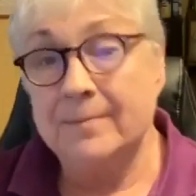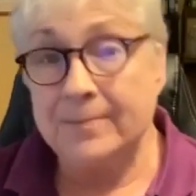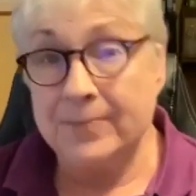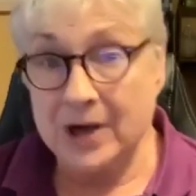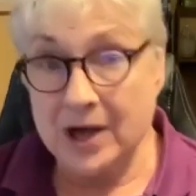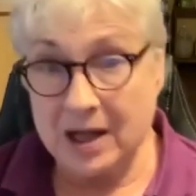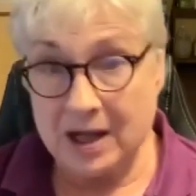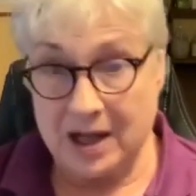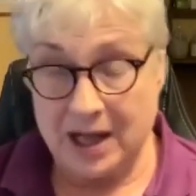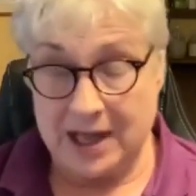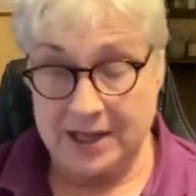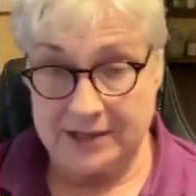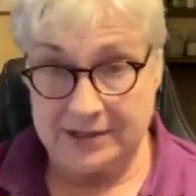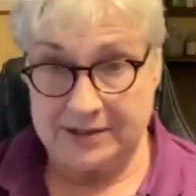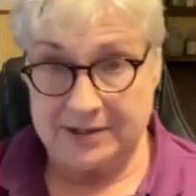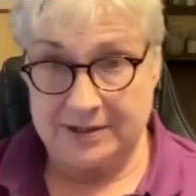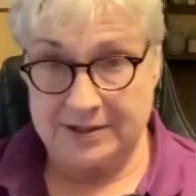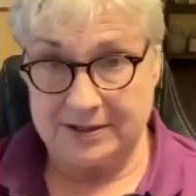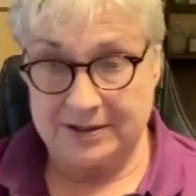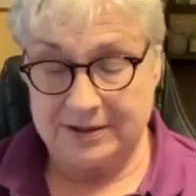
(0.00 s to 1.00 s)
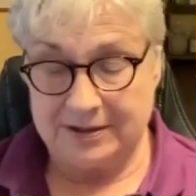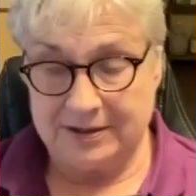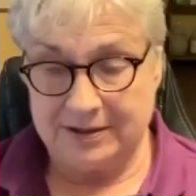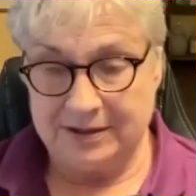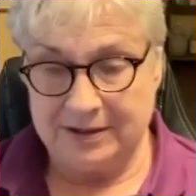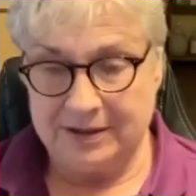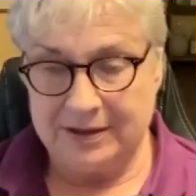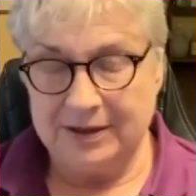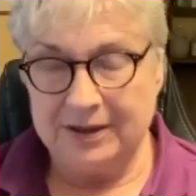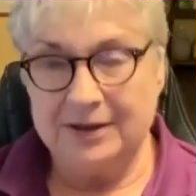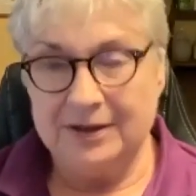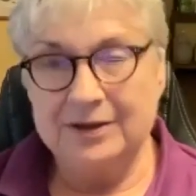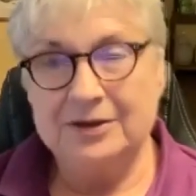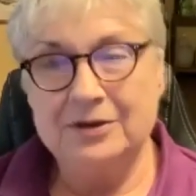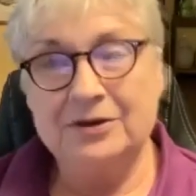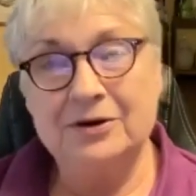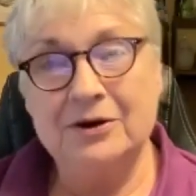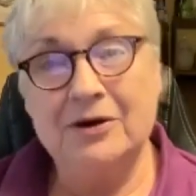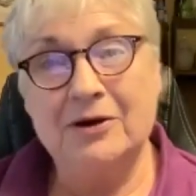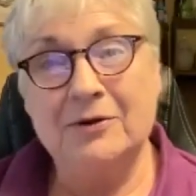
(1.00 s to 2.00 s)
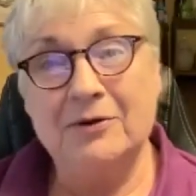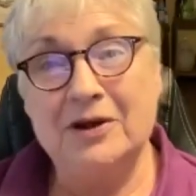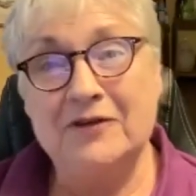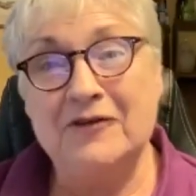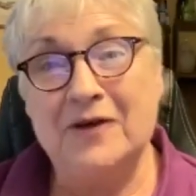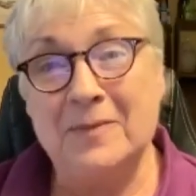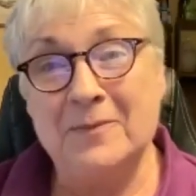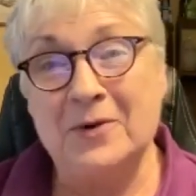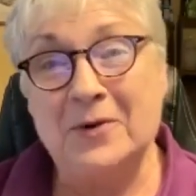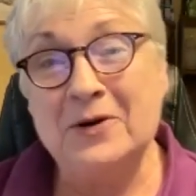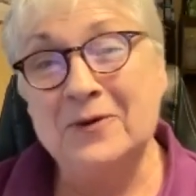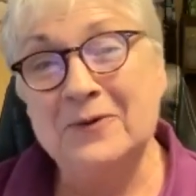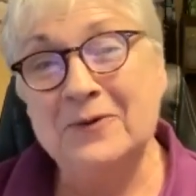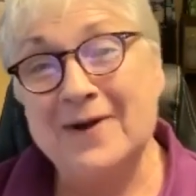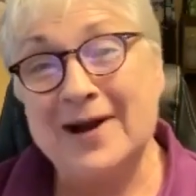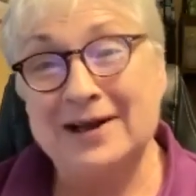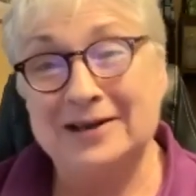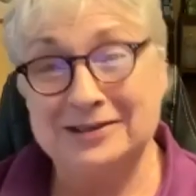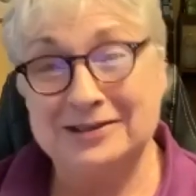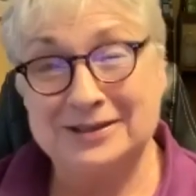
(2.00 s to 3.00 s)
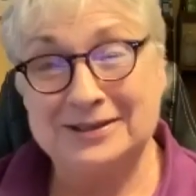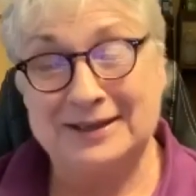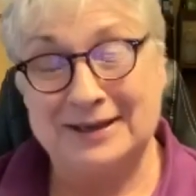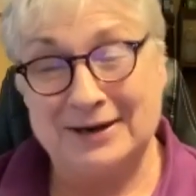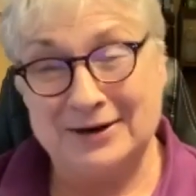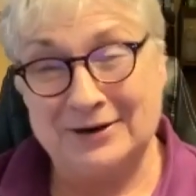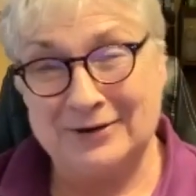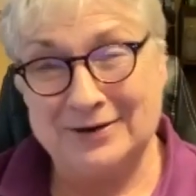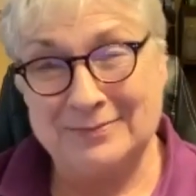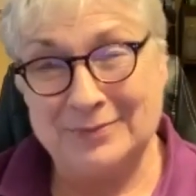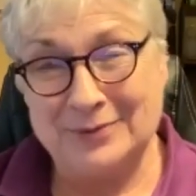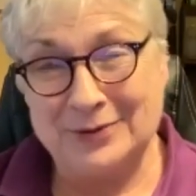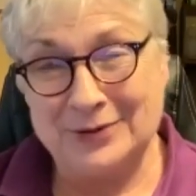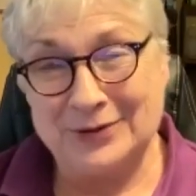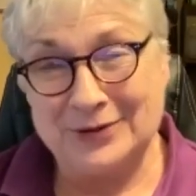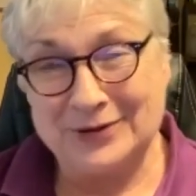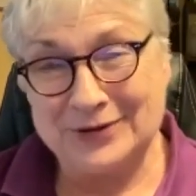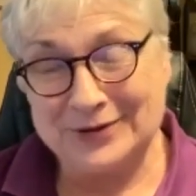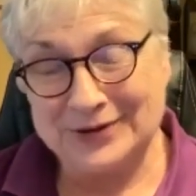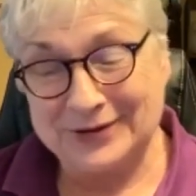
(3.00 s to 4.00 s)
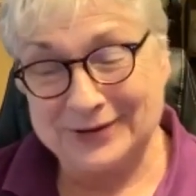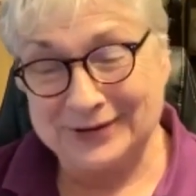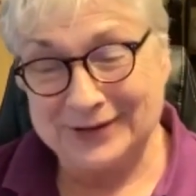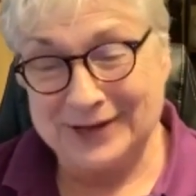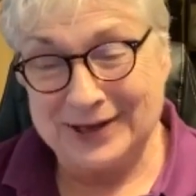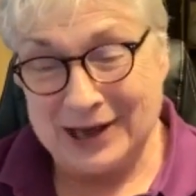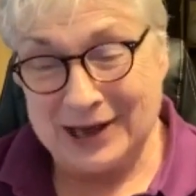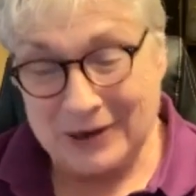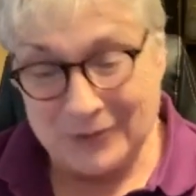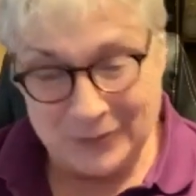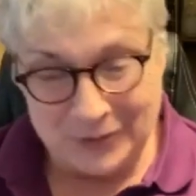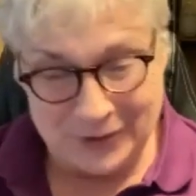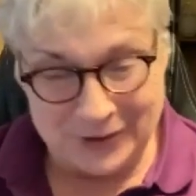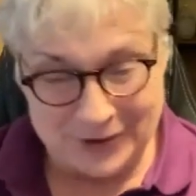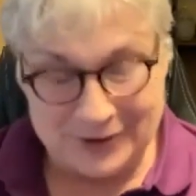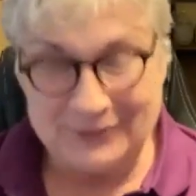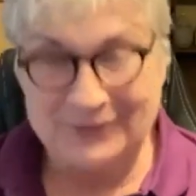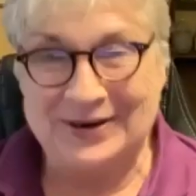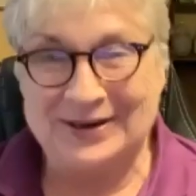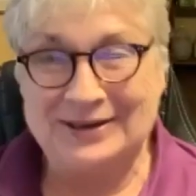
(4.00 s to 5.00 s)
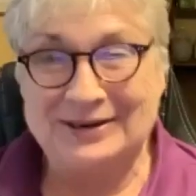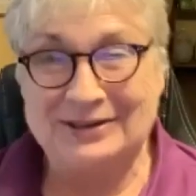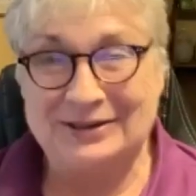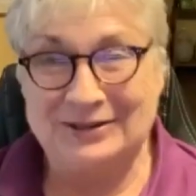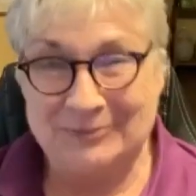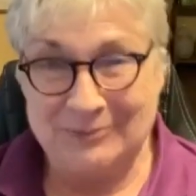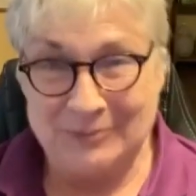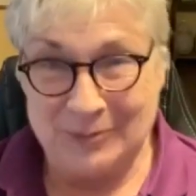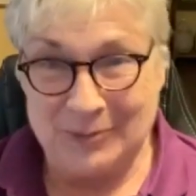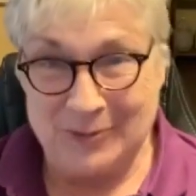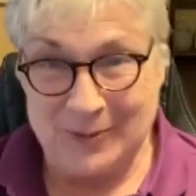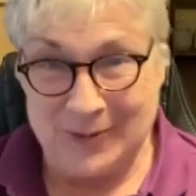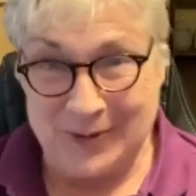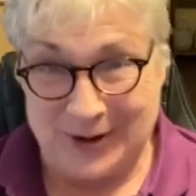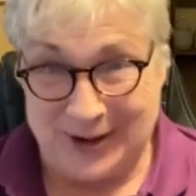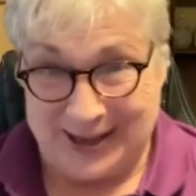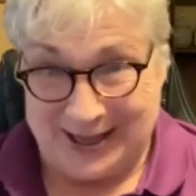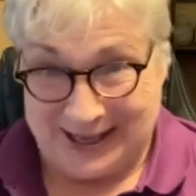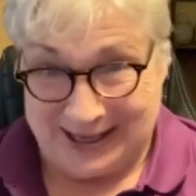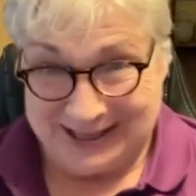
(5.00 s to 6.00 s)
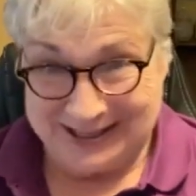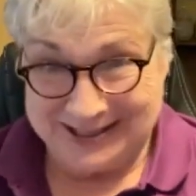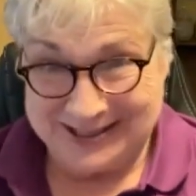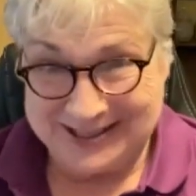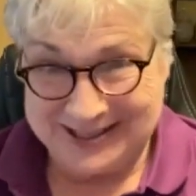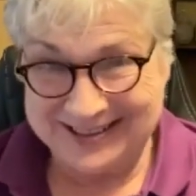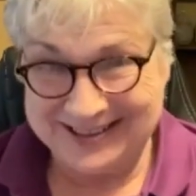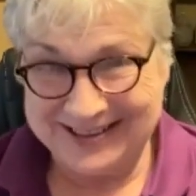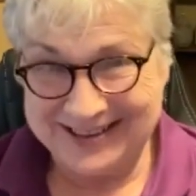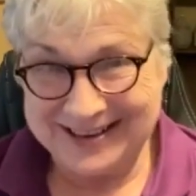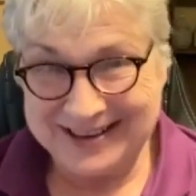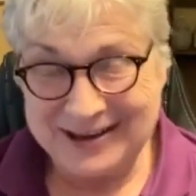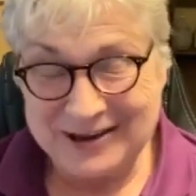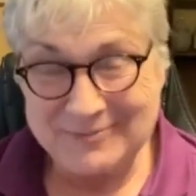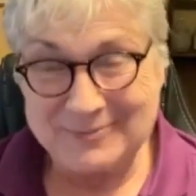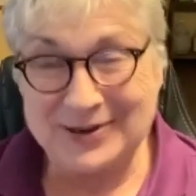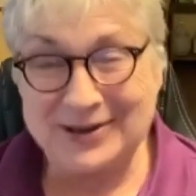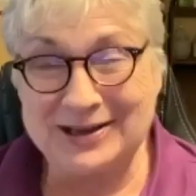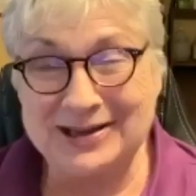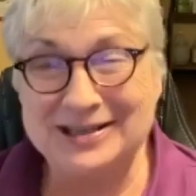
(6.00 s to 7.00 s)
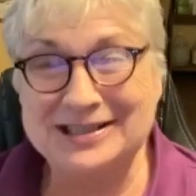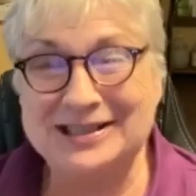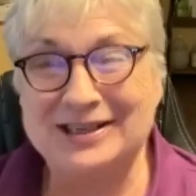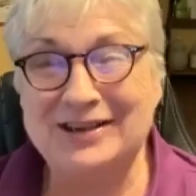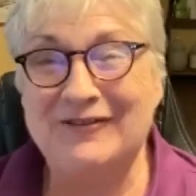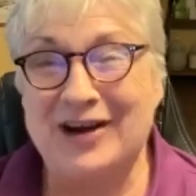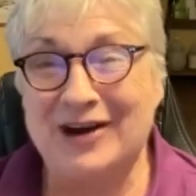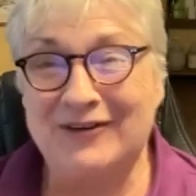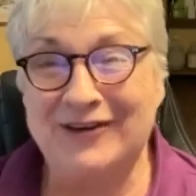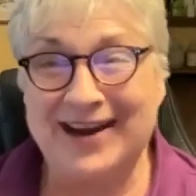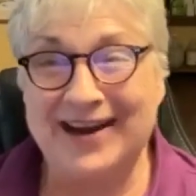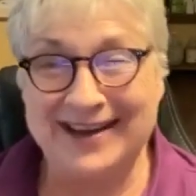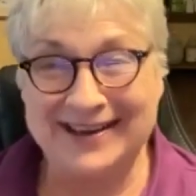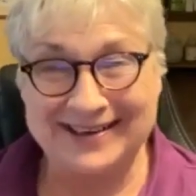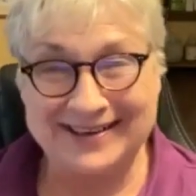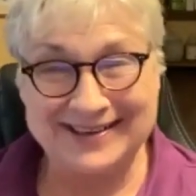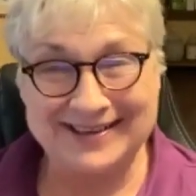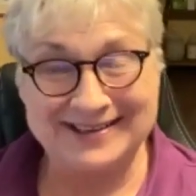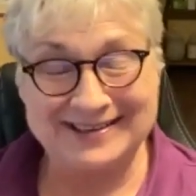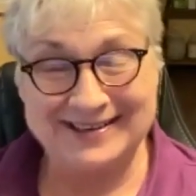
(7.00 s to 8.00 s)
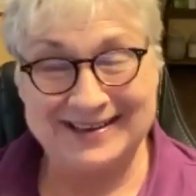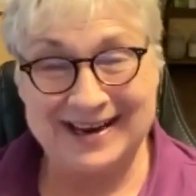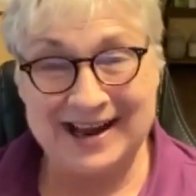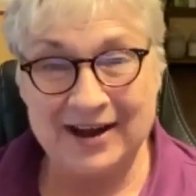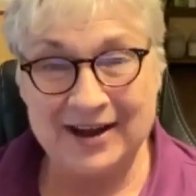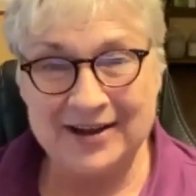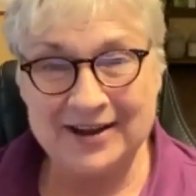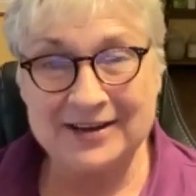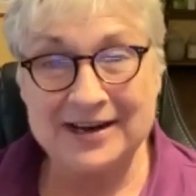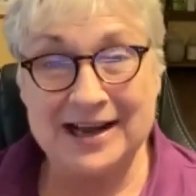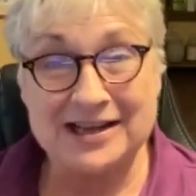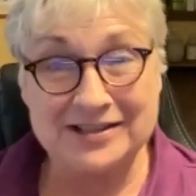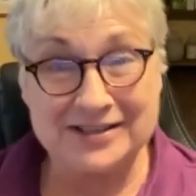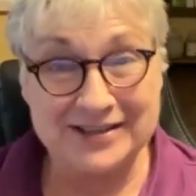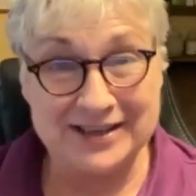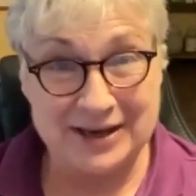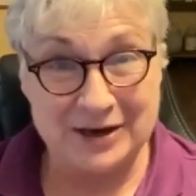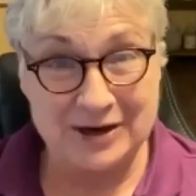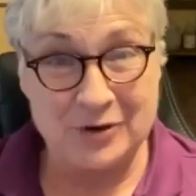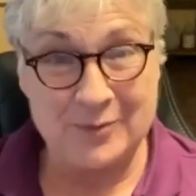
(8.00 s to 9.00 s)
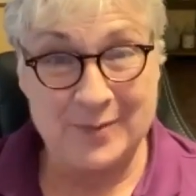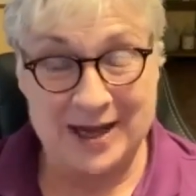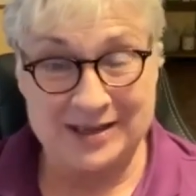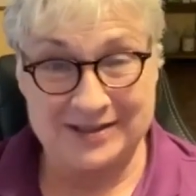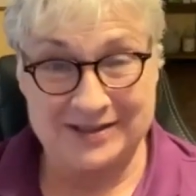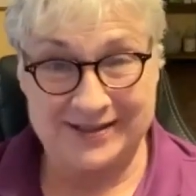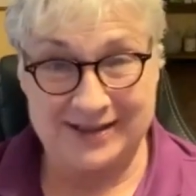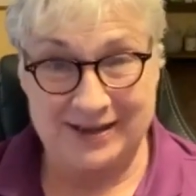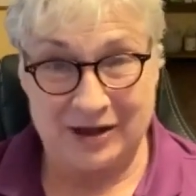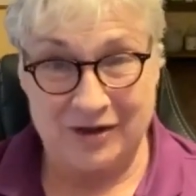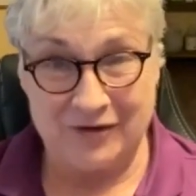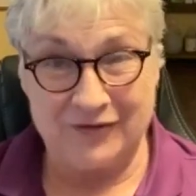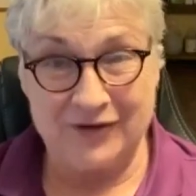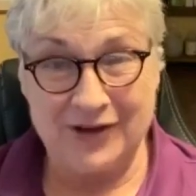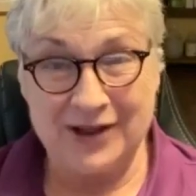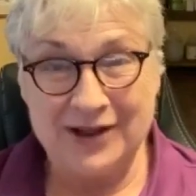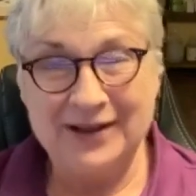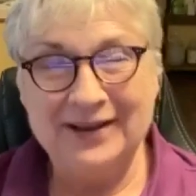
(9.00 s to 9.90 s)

But, if I'm going to write a scary book, I work on it in the mornings because if I write it at night, I scare myself.